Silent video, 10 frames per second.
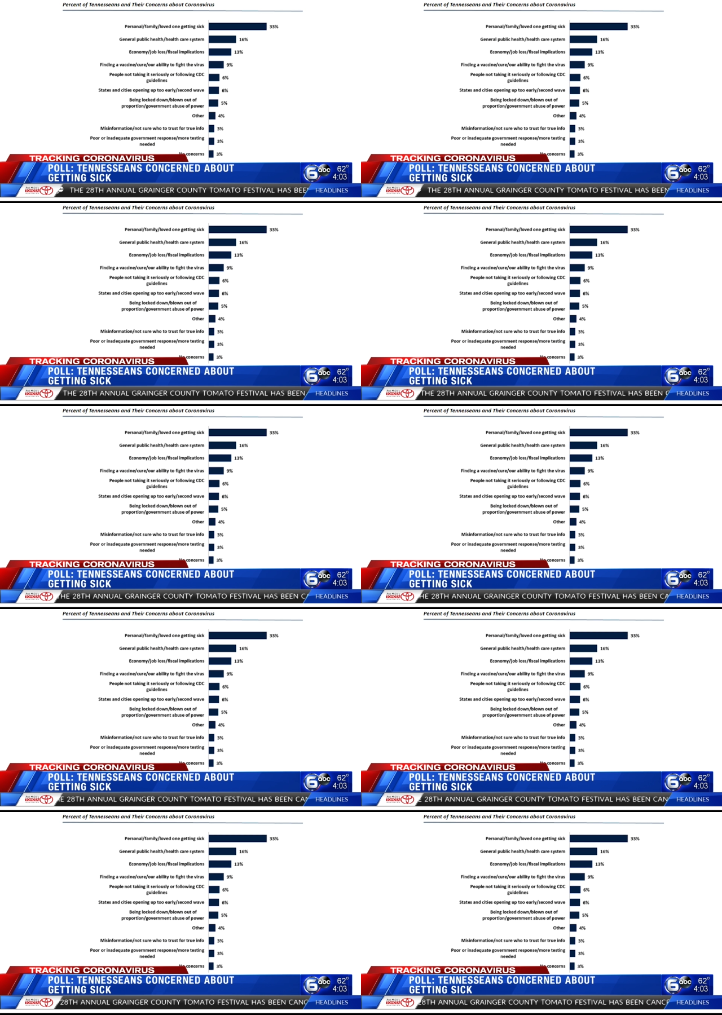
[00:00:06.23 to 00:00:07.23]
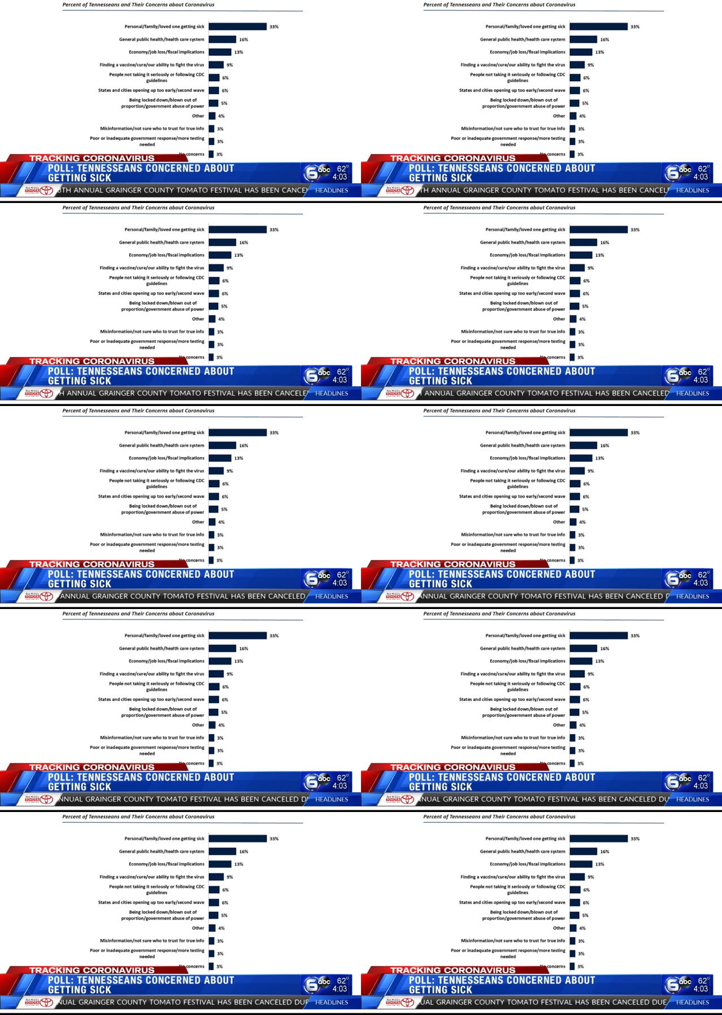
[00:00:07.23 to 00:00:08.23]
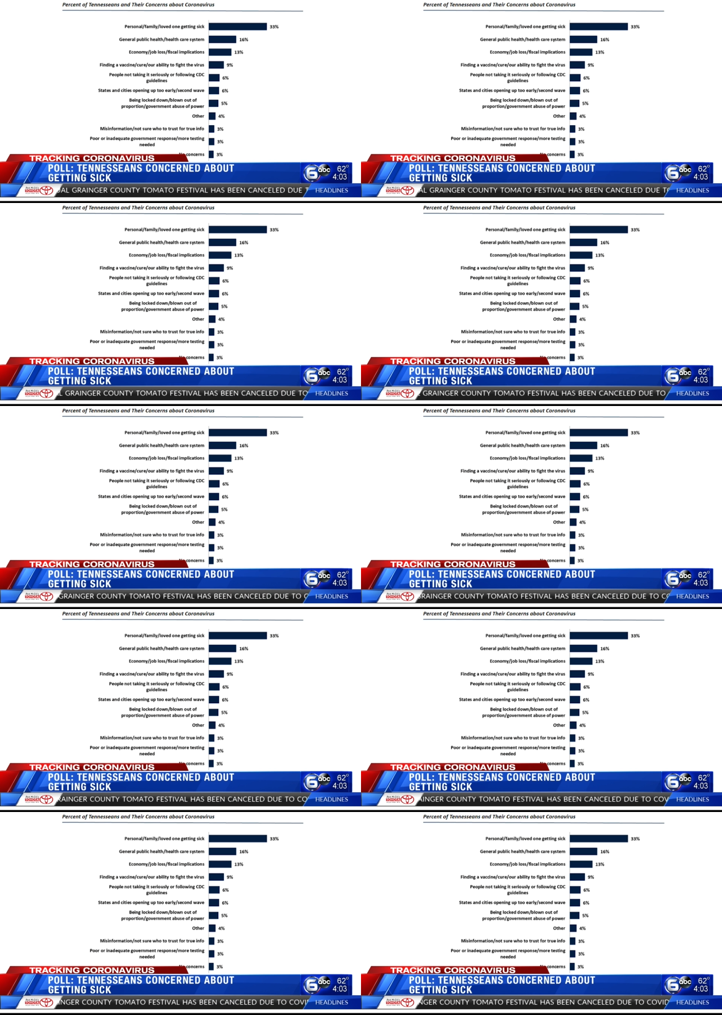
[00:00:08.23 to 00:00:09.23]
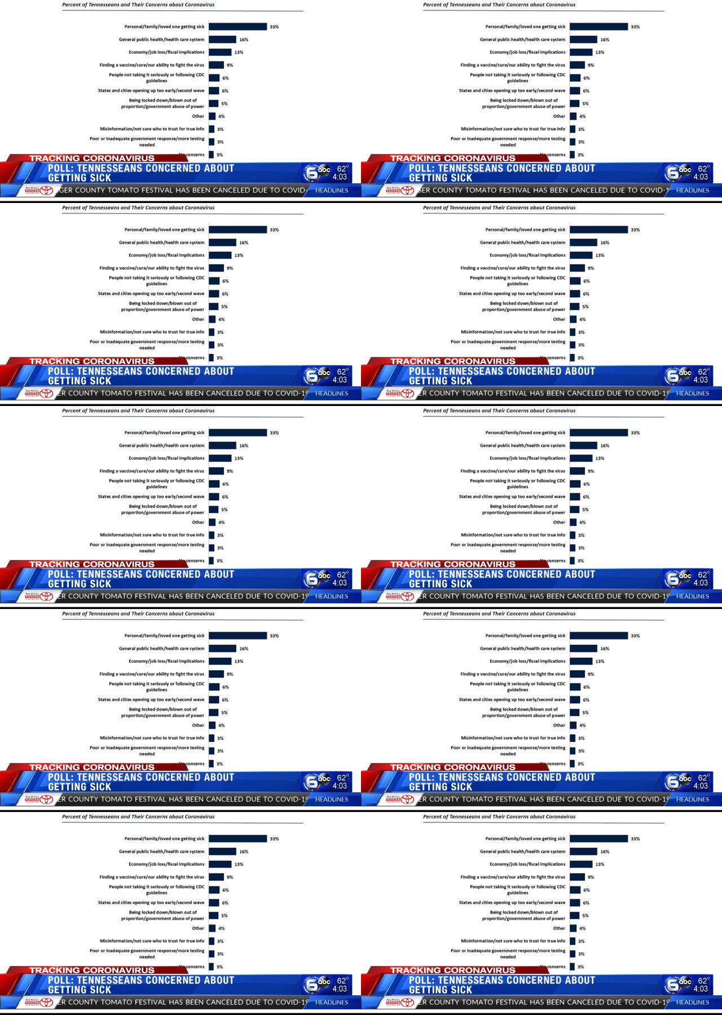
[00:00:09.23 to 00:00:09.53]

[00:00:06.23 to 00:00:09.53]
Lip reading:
(no speaker visible)